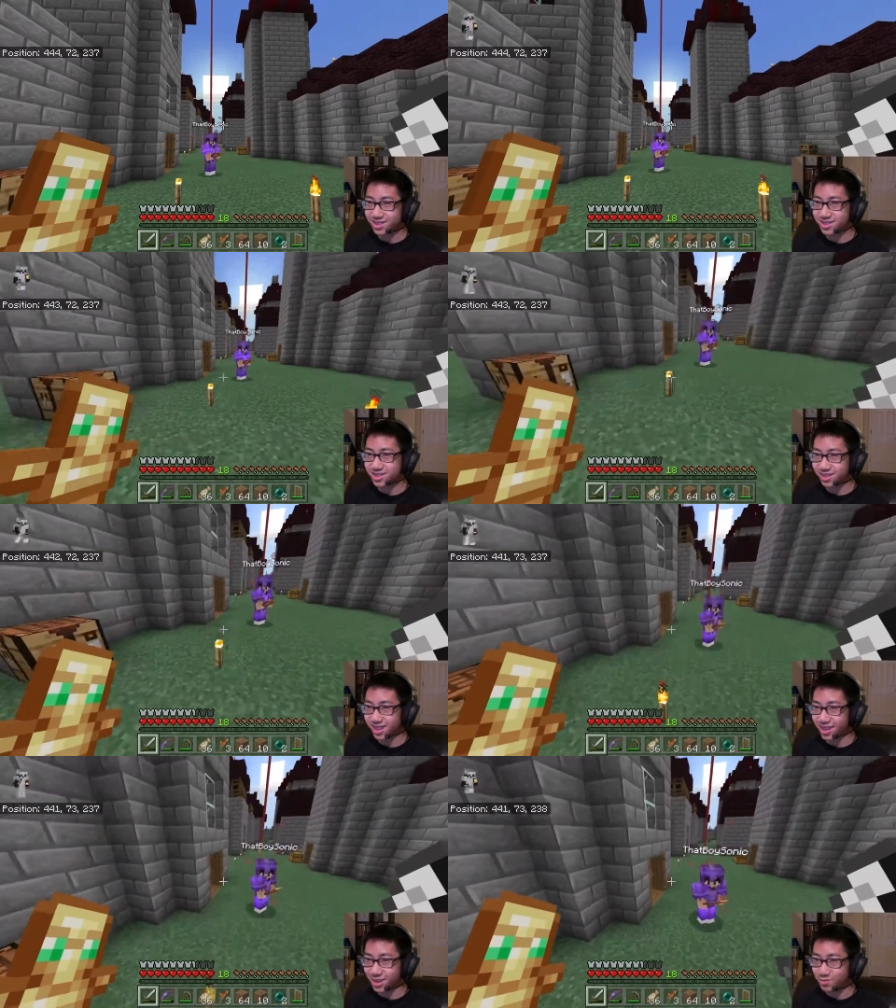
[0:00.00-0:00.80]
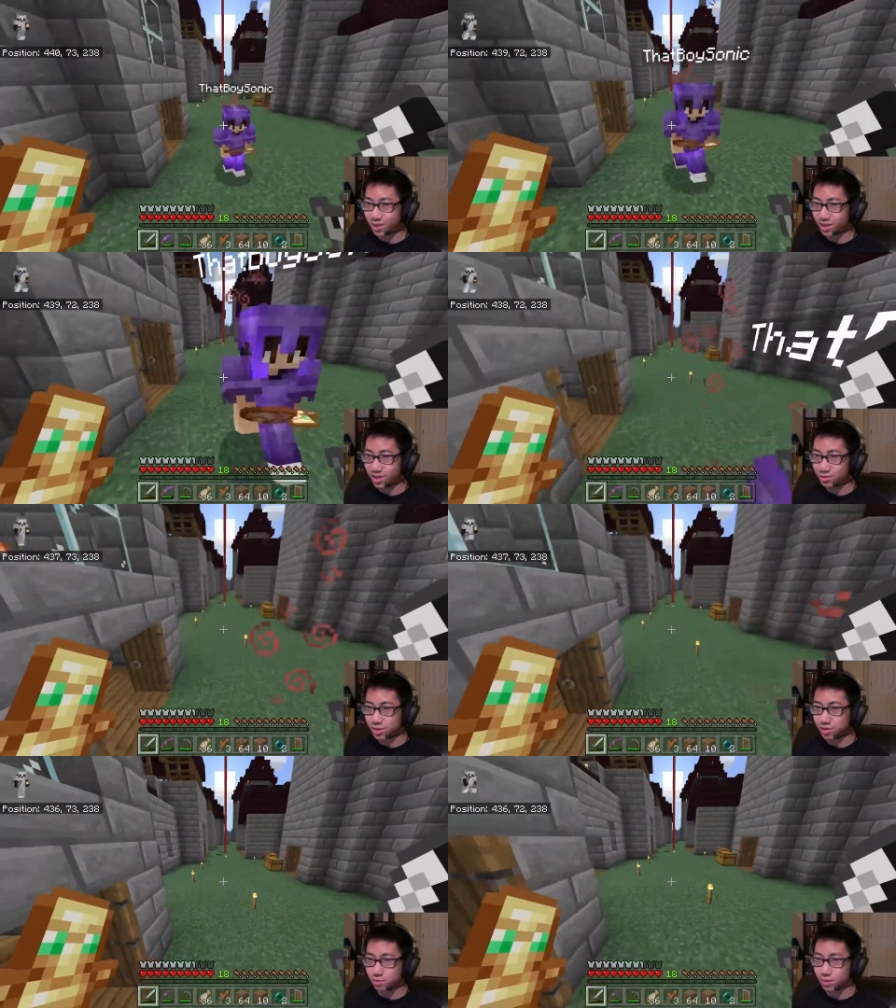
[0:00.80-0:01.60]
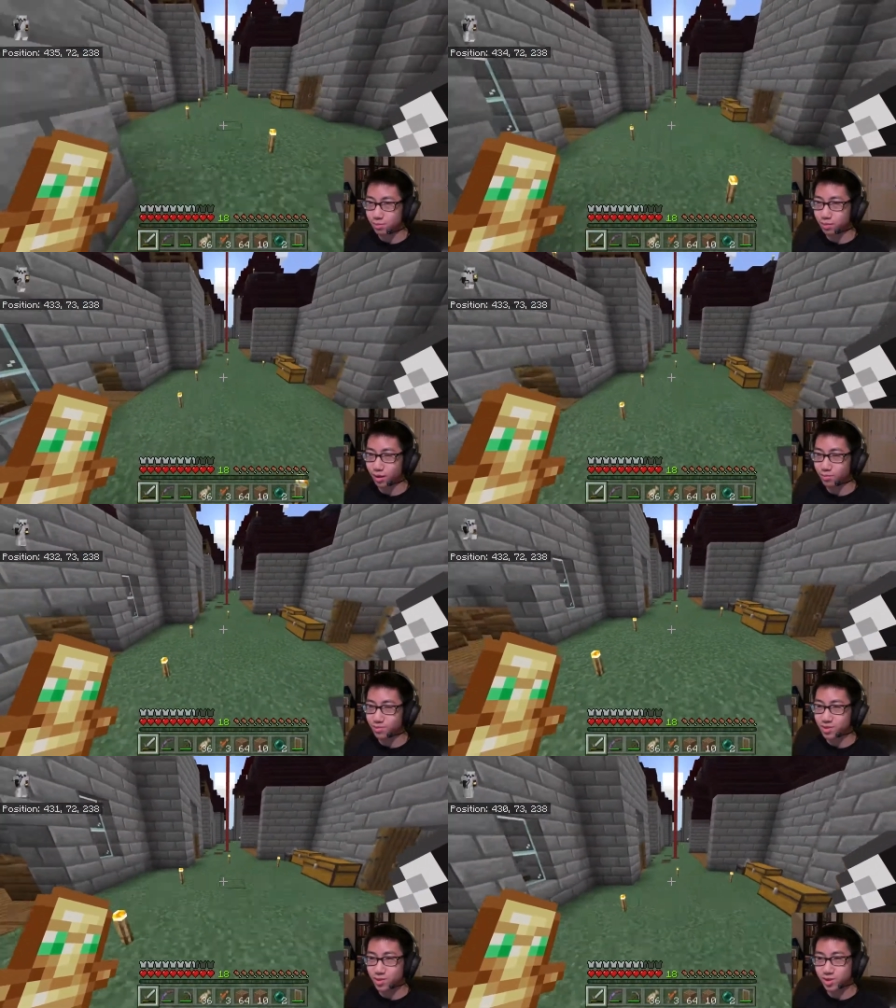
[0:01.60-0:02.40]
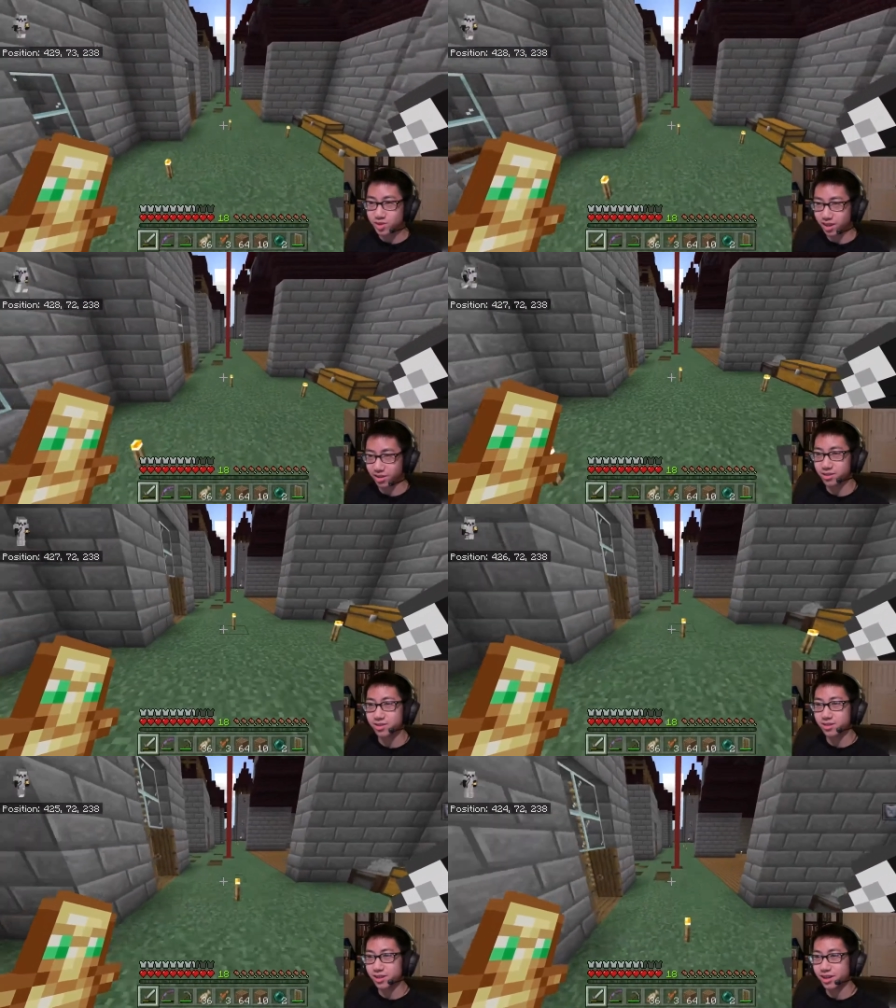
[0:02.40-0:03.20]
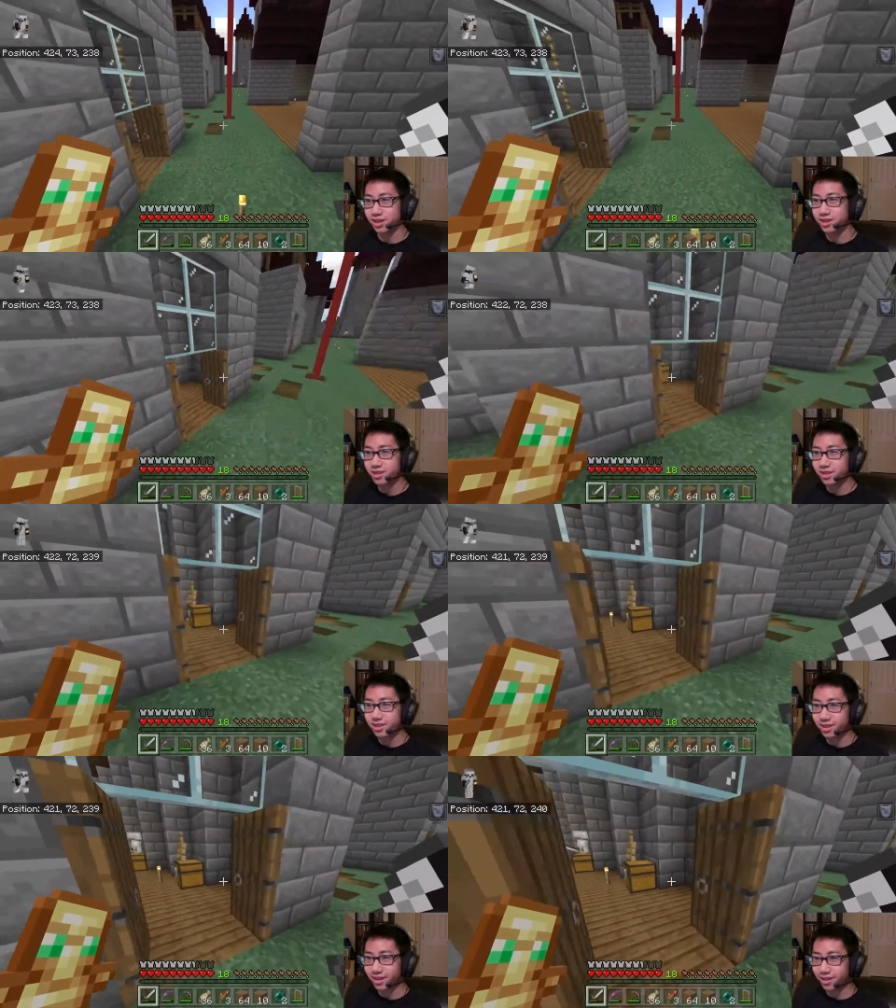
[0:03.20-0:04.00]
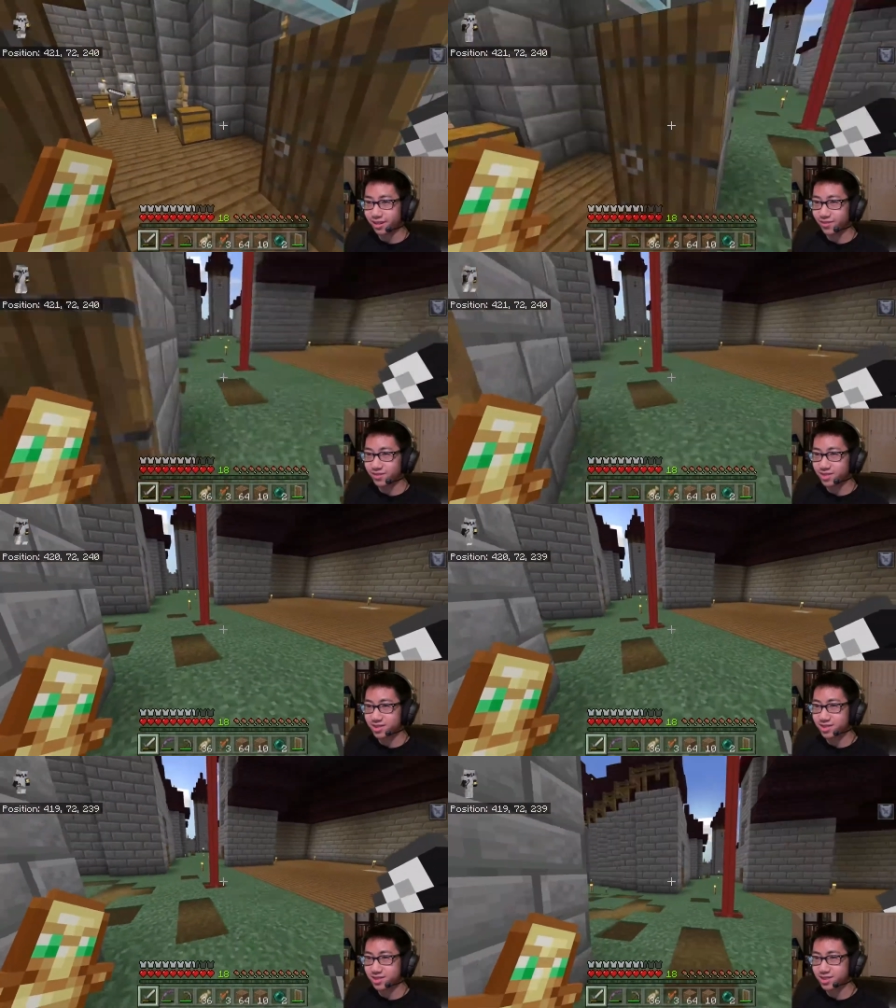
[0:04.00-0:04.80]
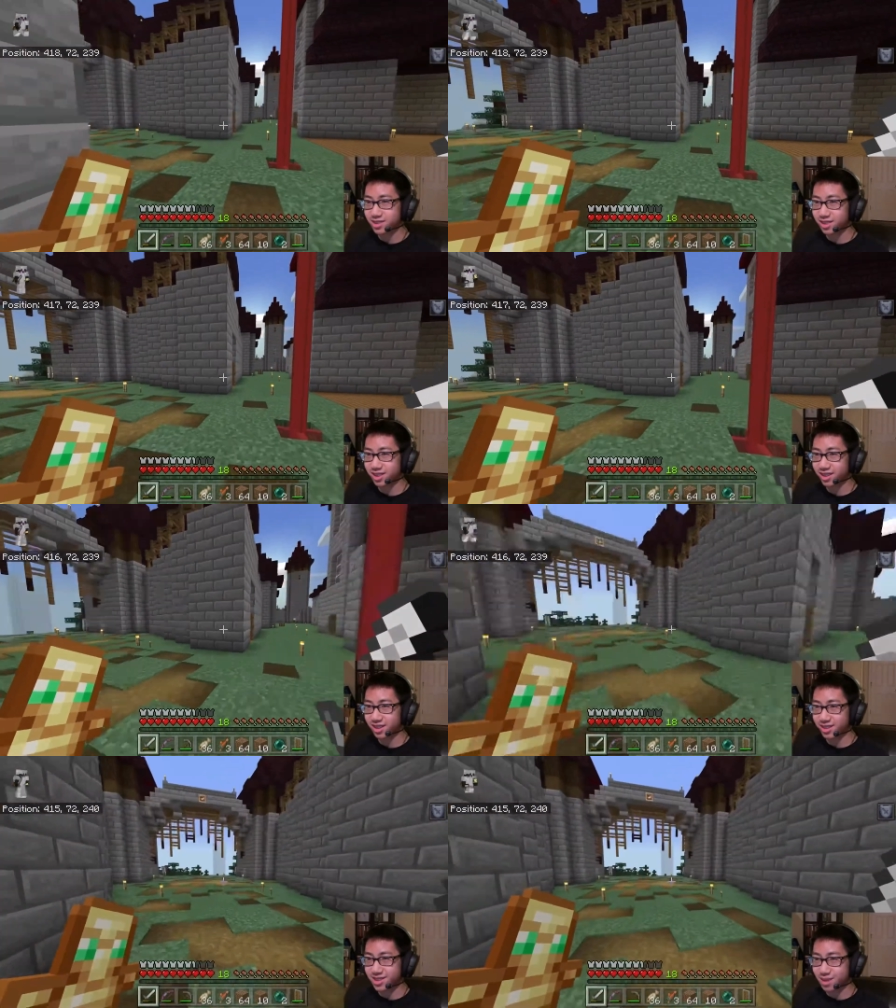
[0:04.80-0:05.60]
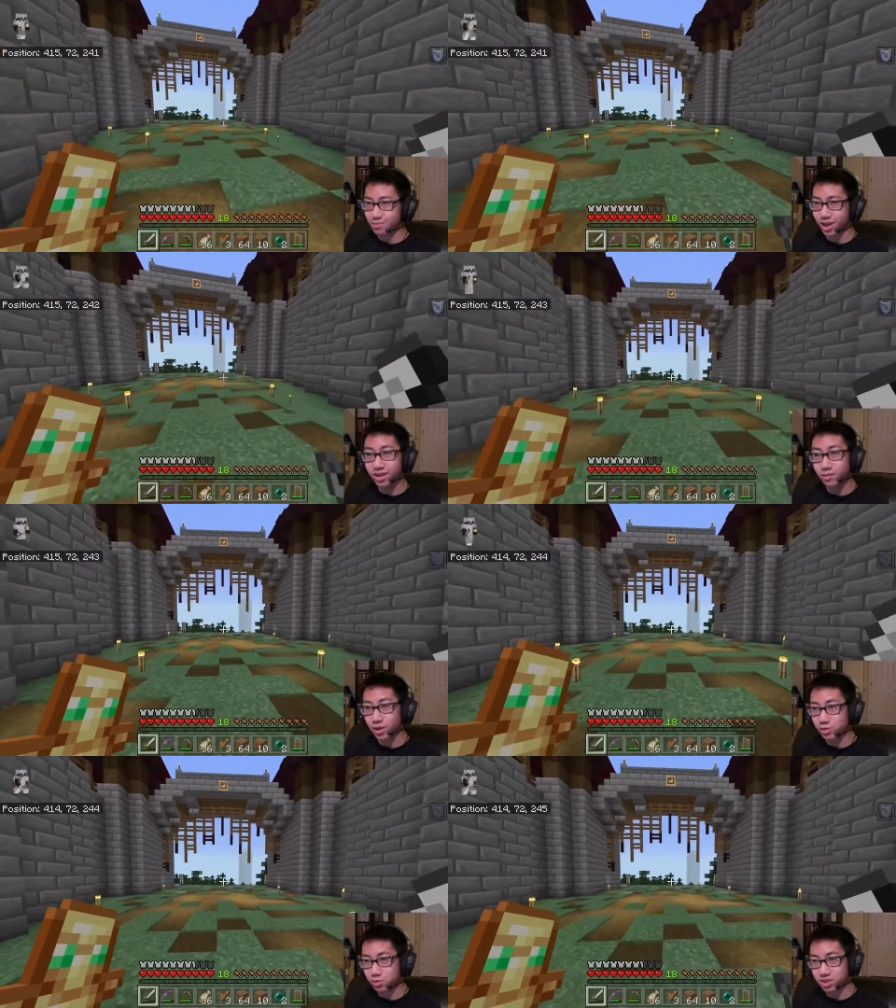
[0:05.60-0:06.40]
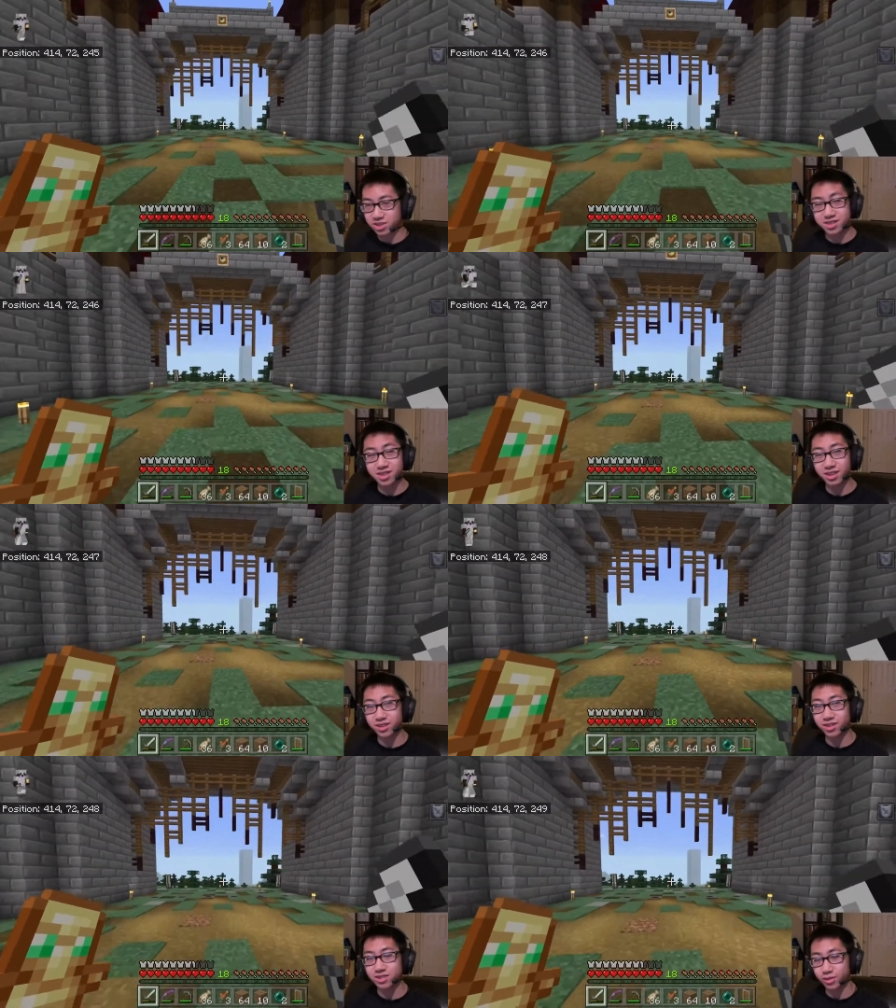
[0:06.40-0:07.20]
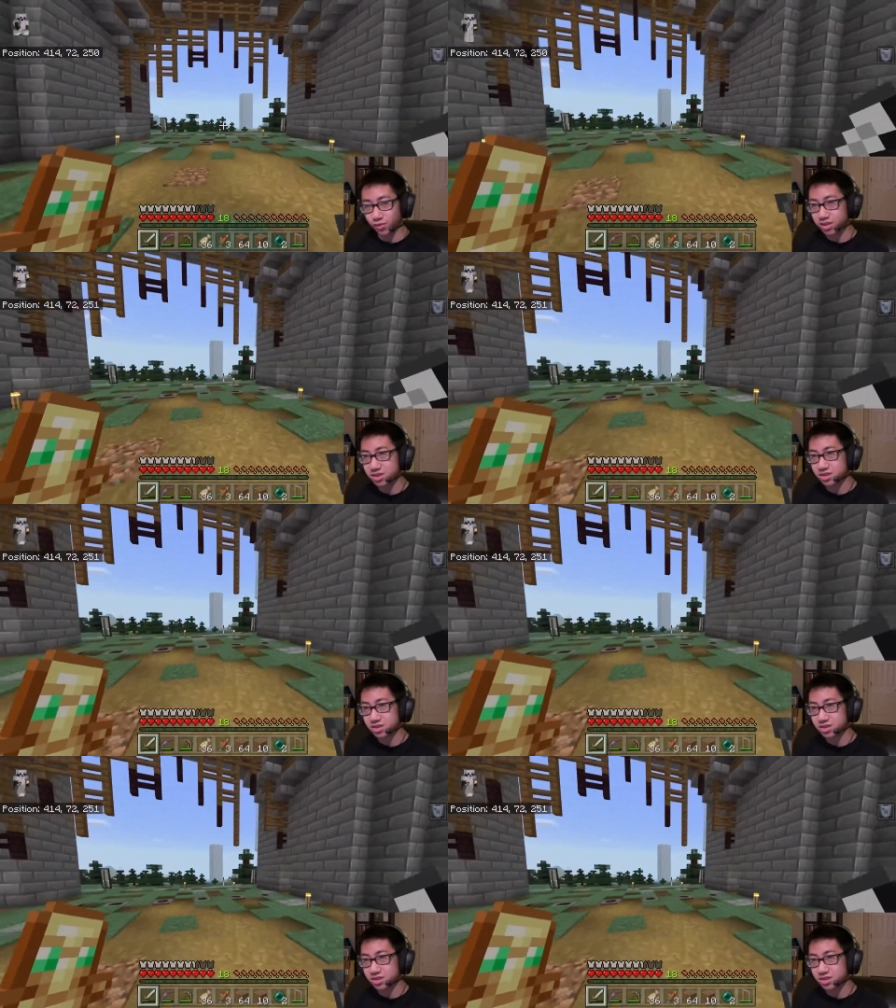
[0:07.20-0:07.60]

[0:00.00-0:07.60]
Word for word: delayed because Mr. Piplup, who is not here today, didn't get it on time. But anyways, we're testing the defenses of the